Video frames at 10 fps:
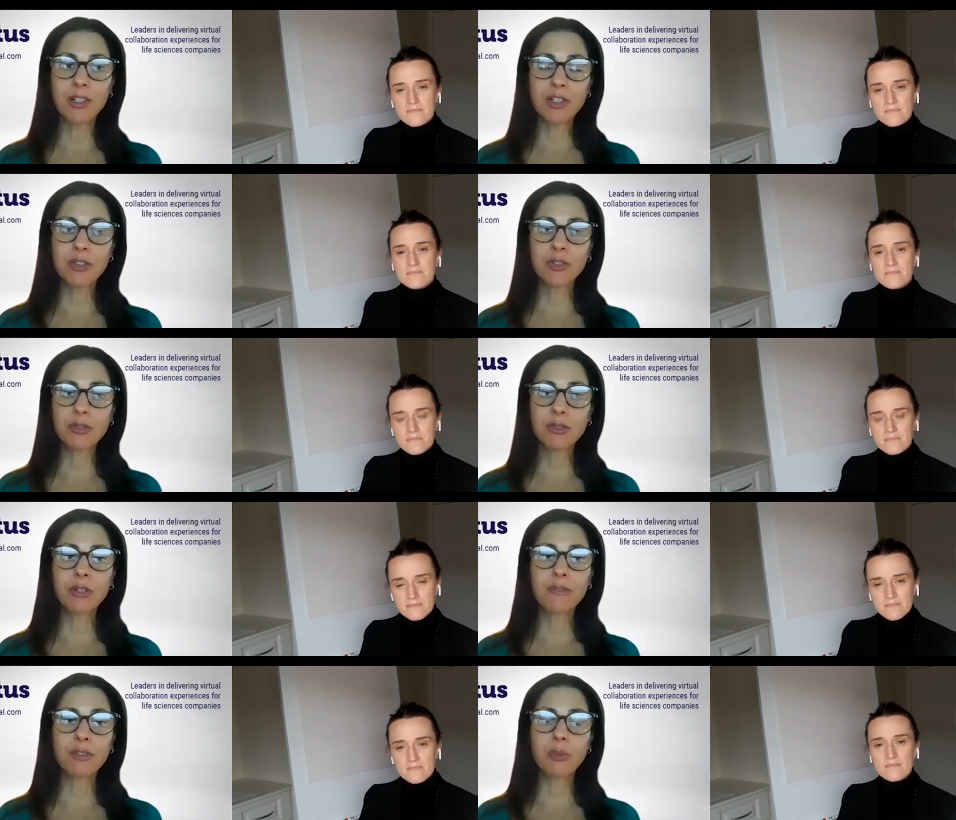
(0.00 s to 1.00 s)
Speaker 1: to
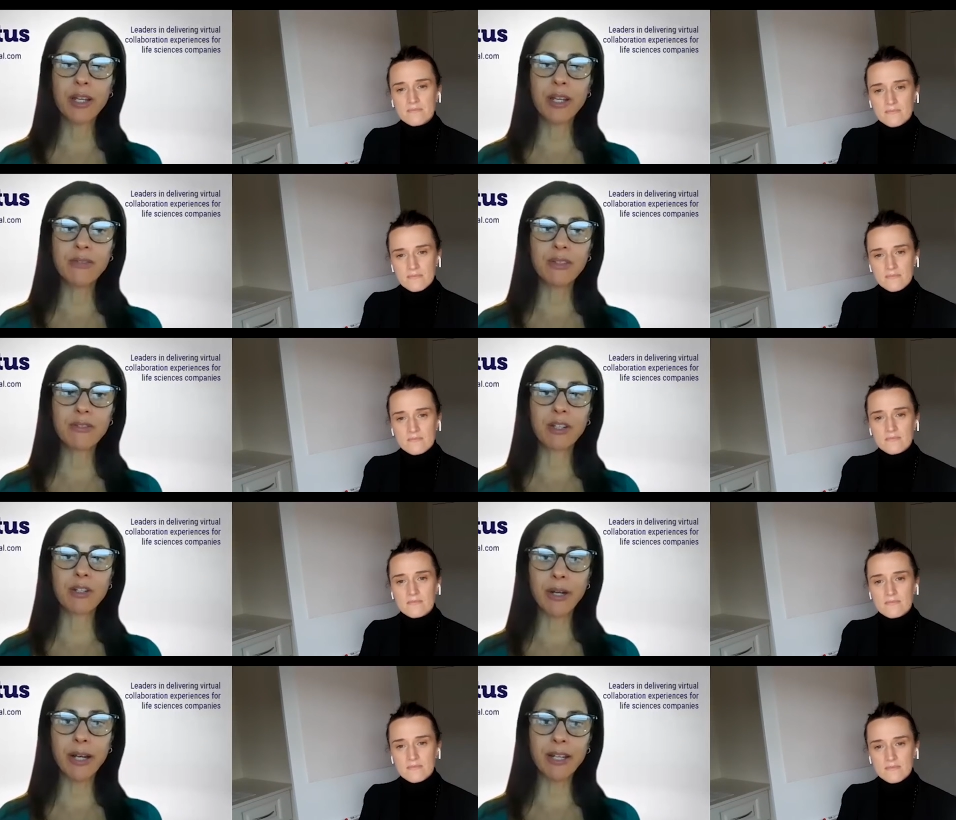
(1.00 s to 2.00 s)
look for ways of
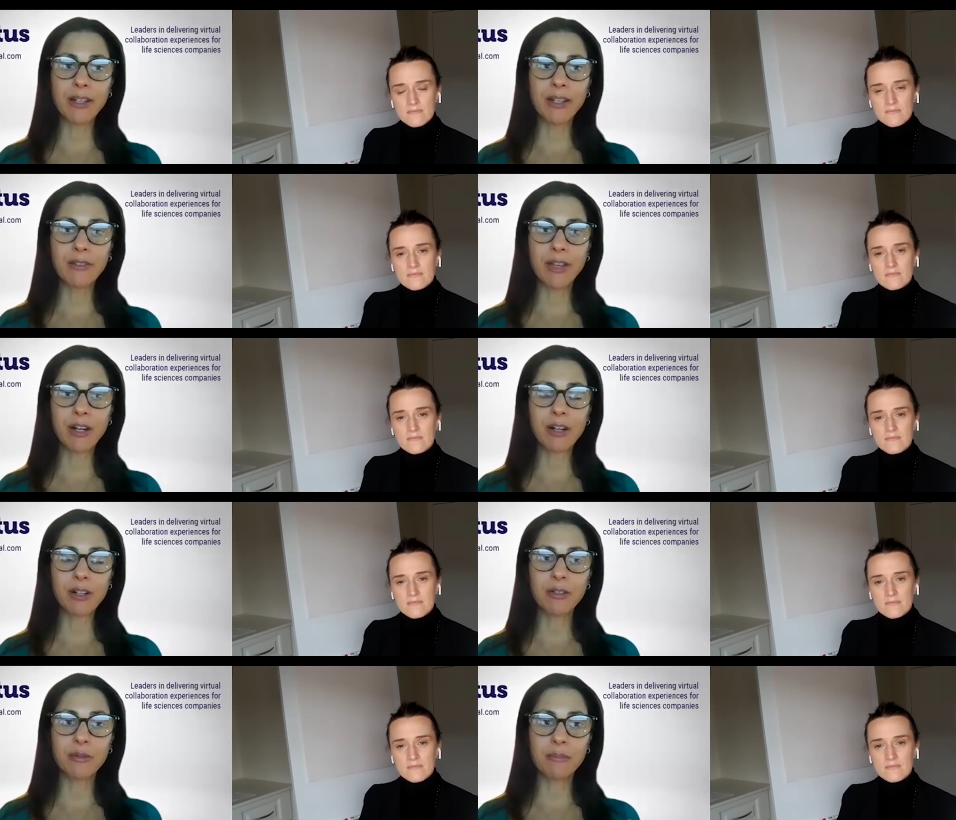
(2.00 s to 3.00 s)
invigorating
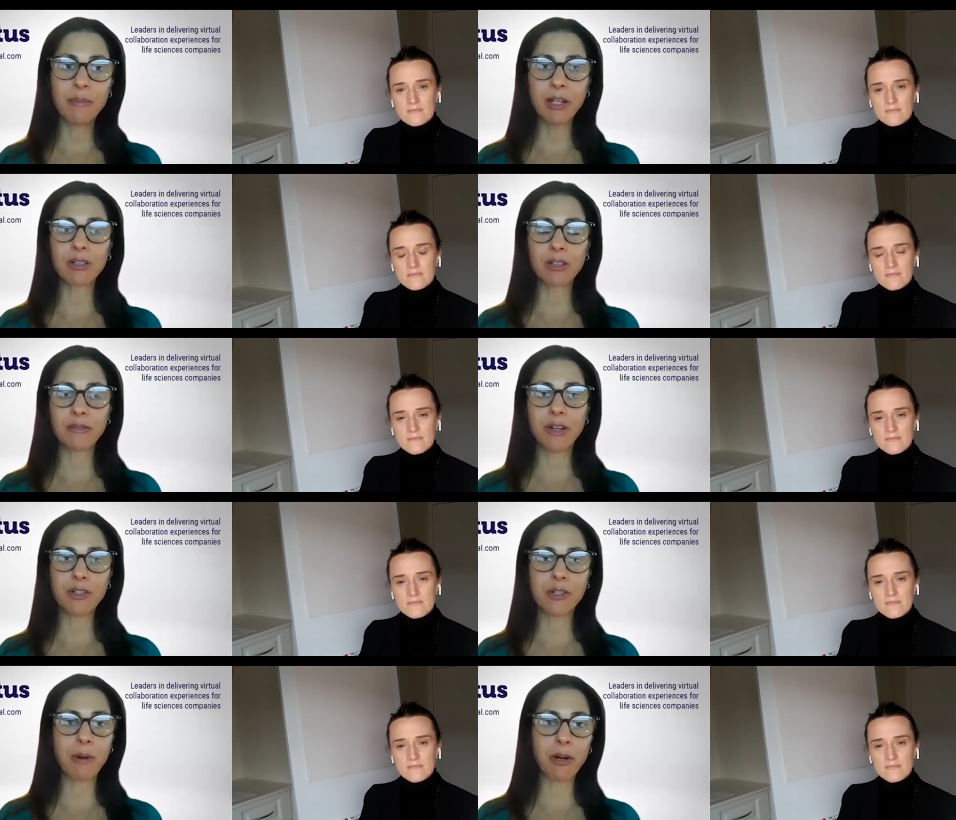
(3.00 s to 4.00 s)
their medical
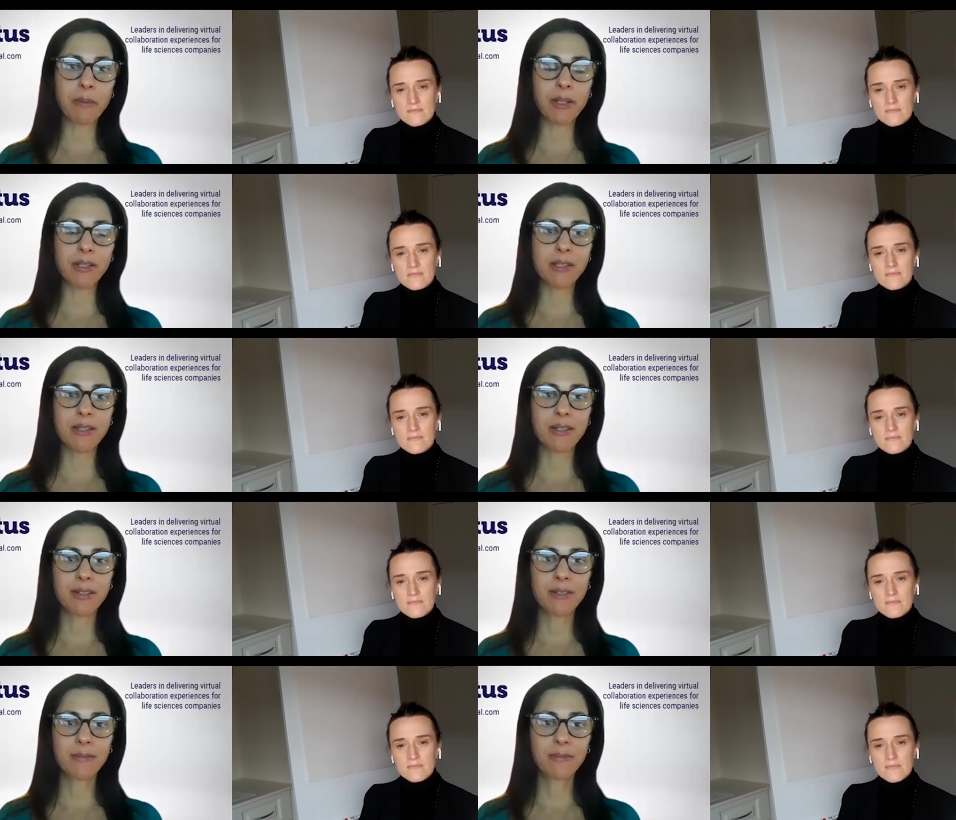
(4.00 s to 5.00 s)
affairs departments.
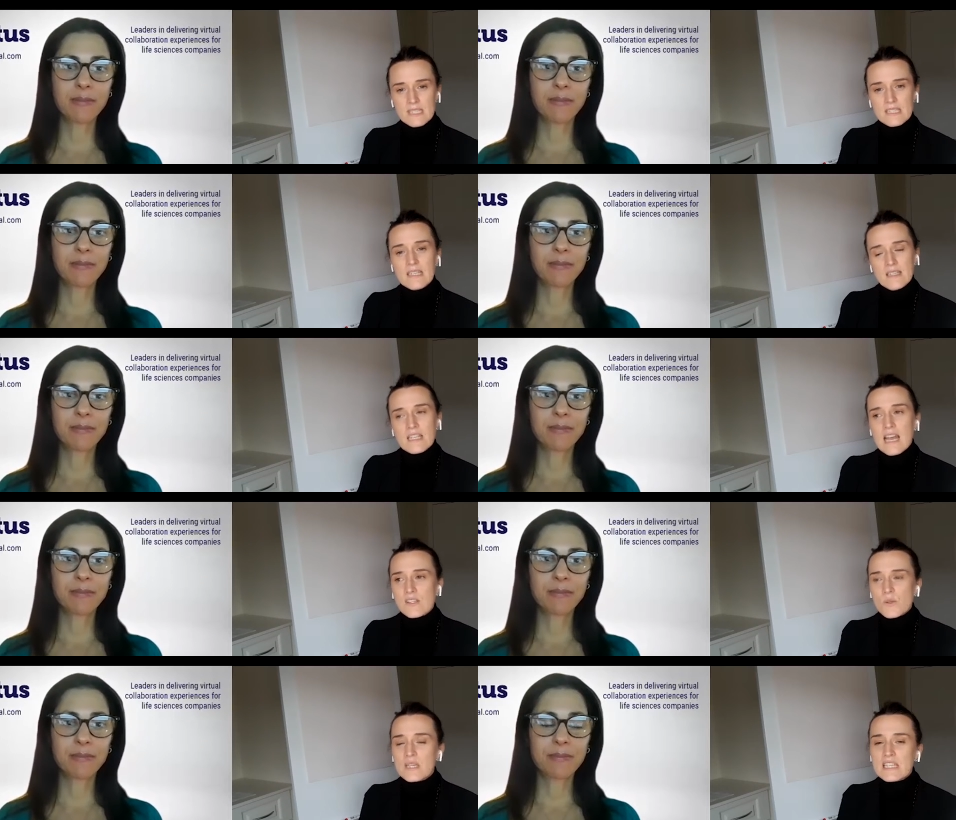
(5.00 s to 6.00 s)

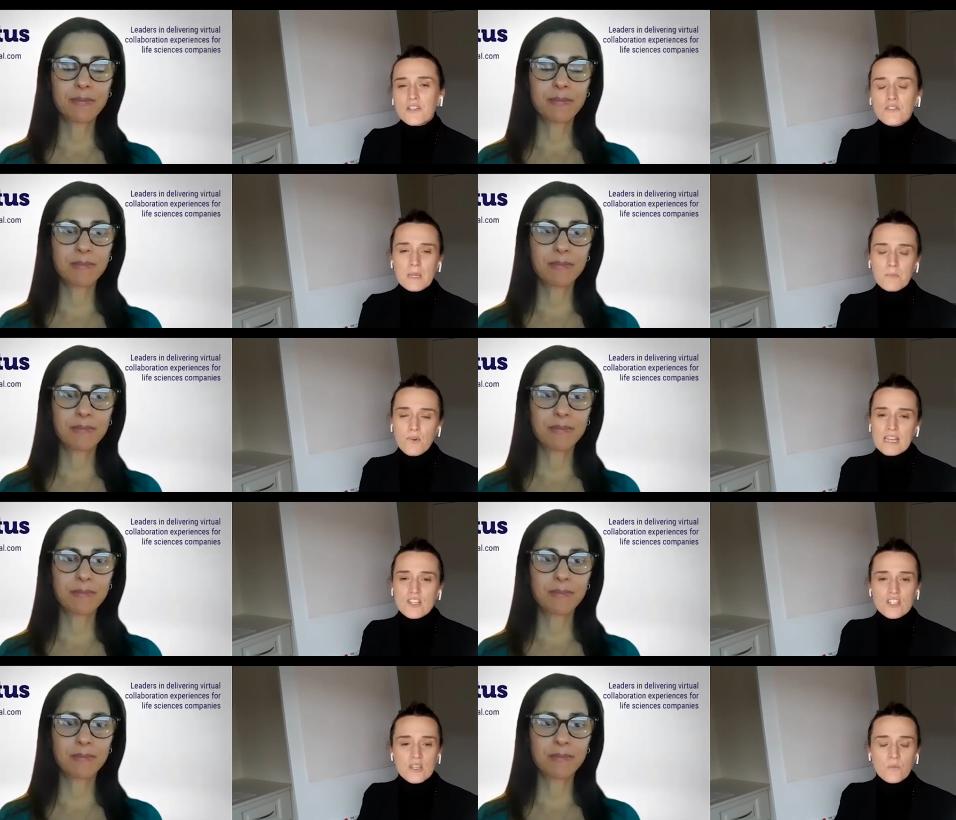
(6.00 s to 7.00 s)
Speaker 2: Yeah, so EQ
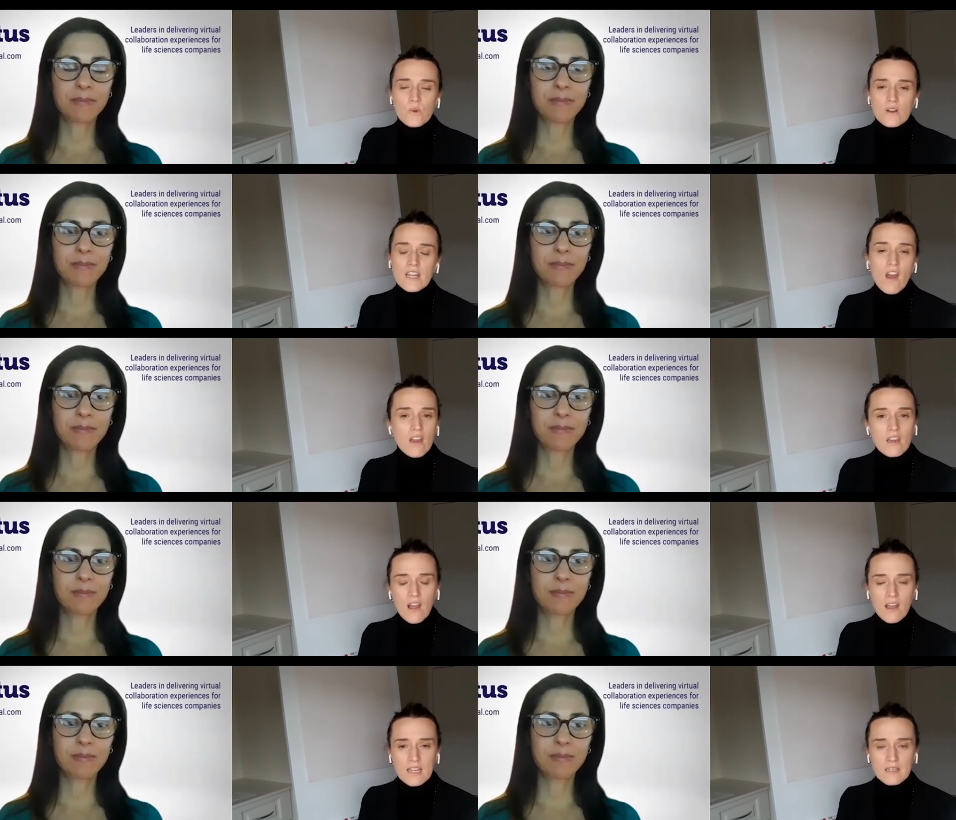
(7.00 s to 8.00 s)
Vibration, we're an
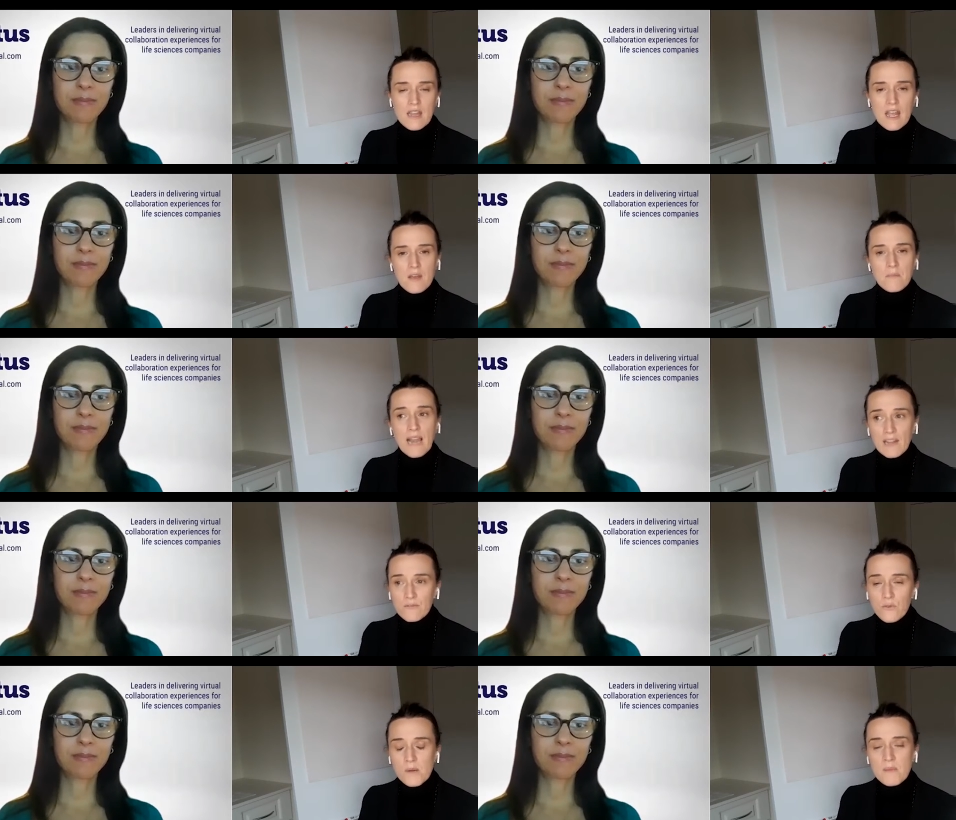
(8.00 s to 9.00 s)
online uh,
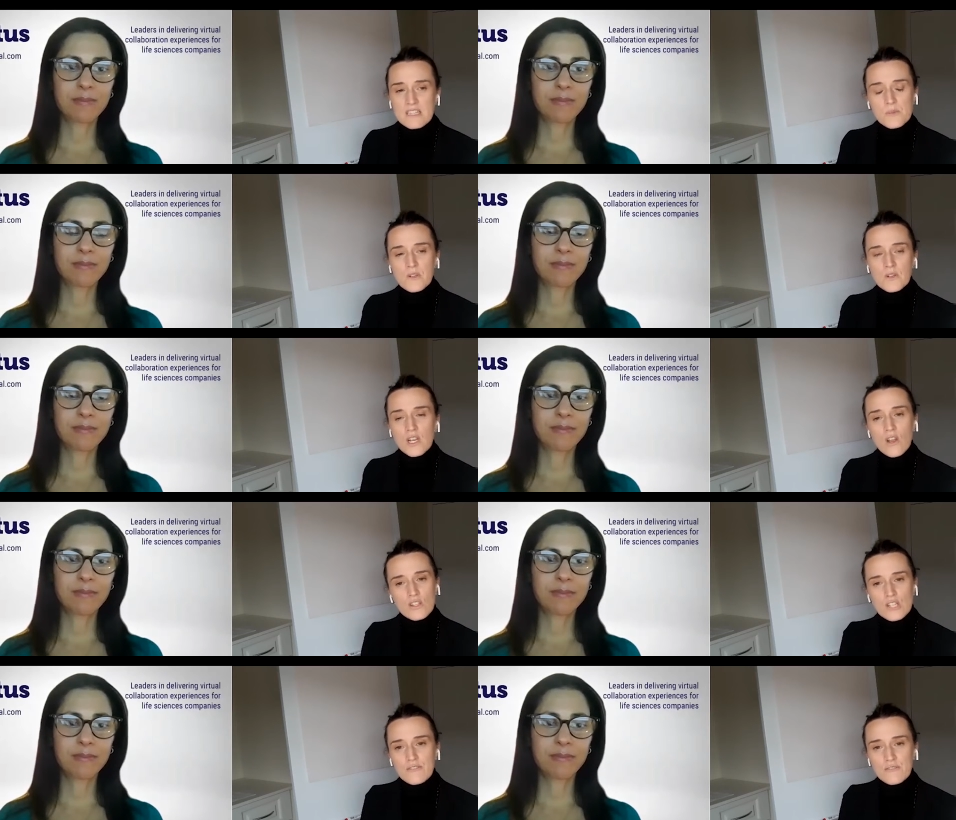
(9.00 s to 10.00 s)
platform, and so we're going to
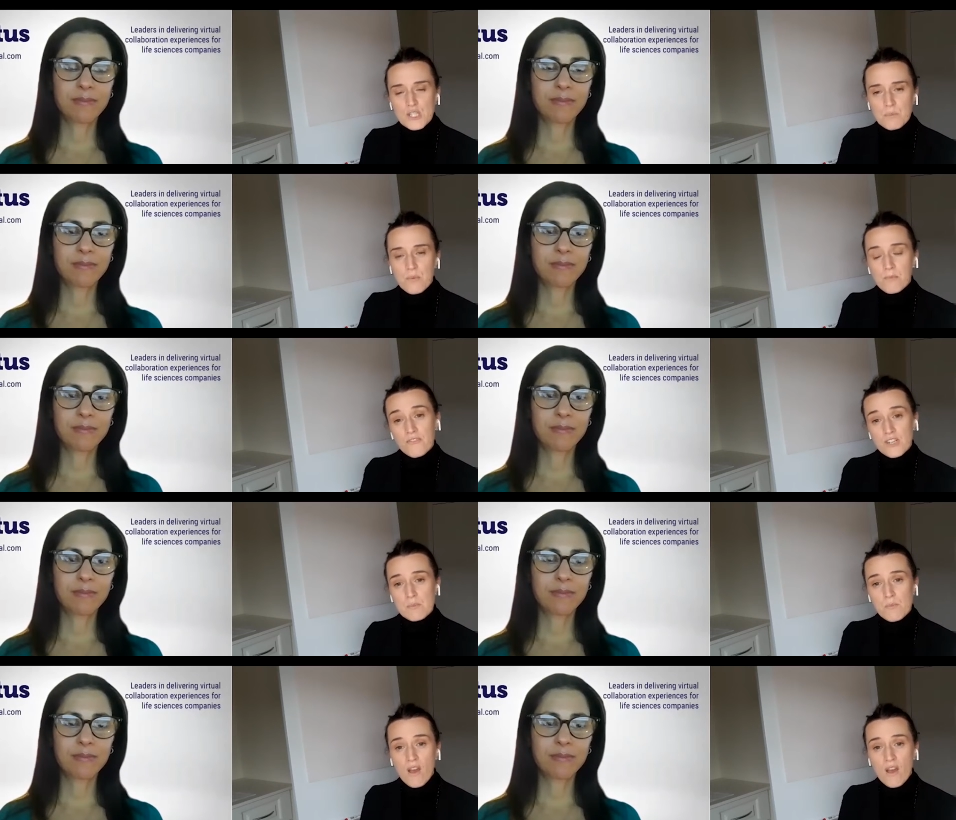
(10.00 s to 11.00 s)
launch our first
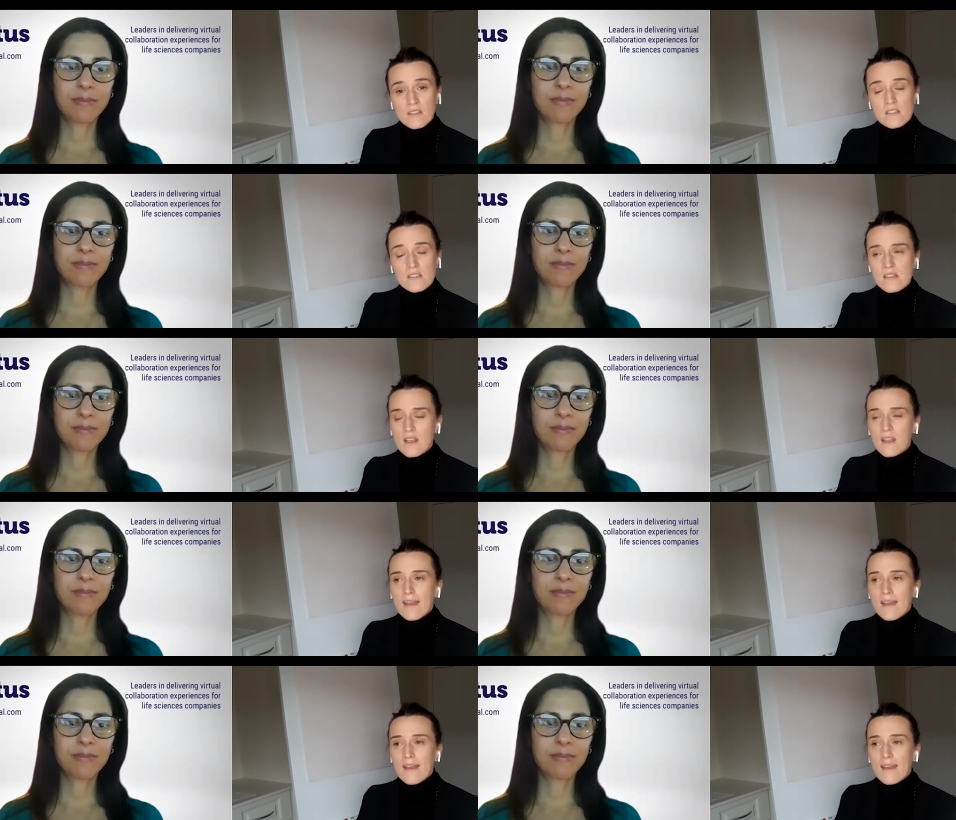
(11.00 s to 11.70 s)
first product